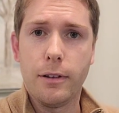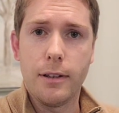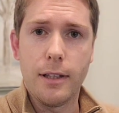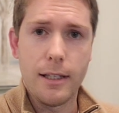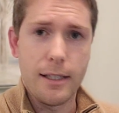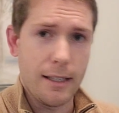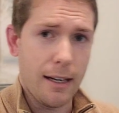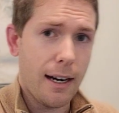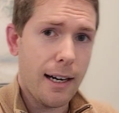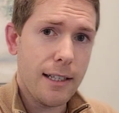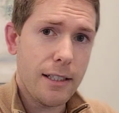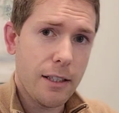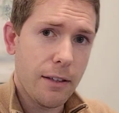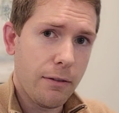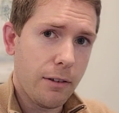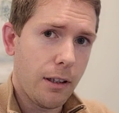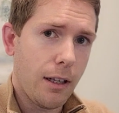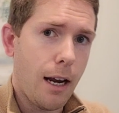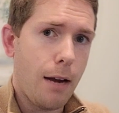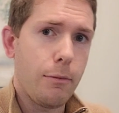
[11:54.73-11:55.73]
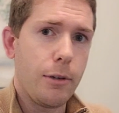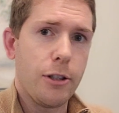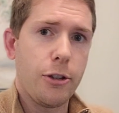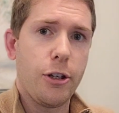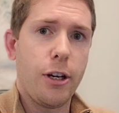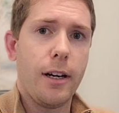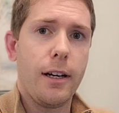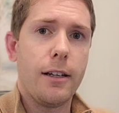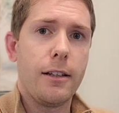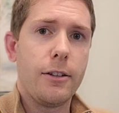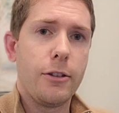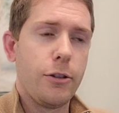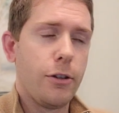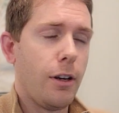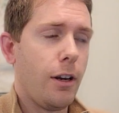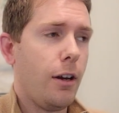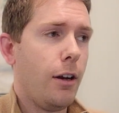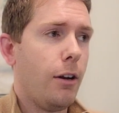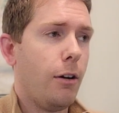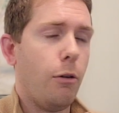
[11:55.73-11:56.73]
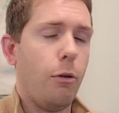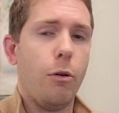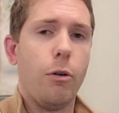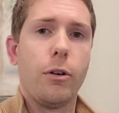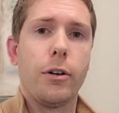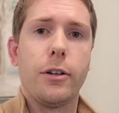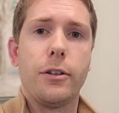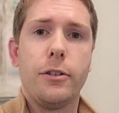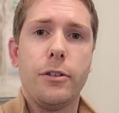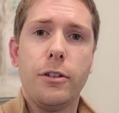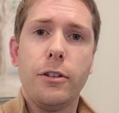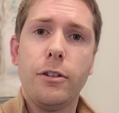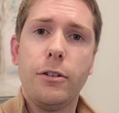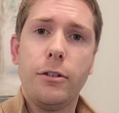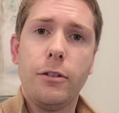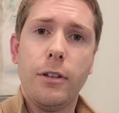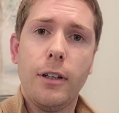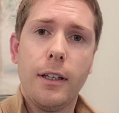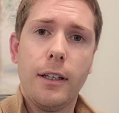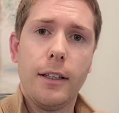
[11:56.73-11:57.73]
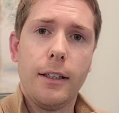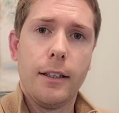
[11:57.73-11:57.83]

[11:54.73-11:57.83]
the science of climate change or new